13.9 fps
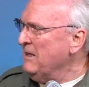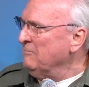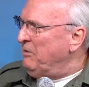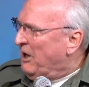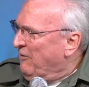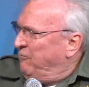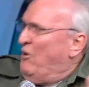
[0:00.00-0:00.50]

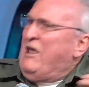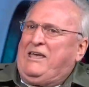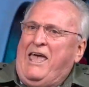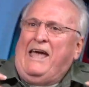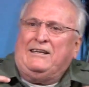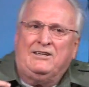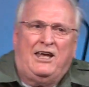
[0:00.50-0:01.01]
But if we
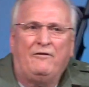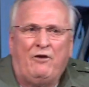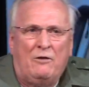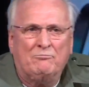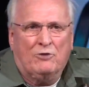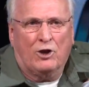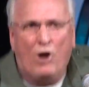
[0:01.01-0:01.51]
can't give
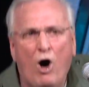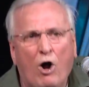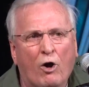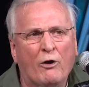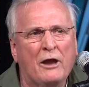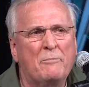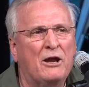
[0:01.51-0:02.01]
him
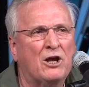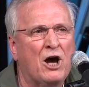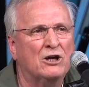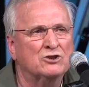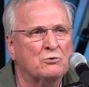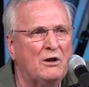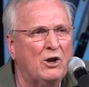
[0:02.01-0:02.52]
glory
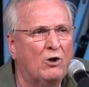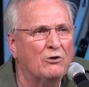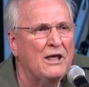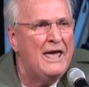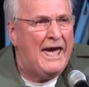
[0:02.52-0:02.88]
because we don't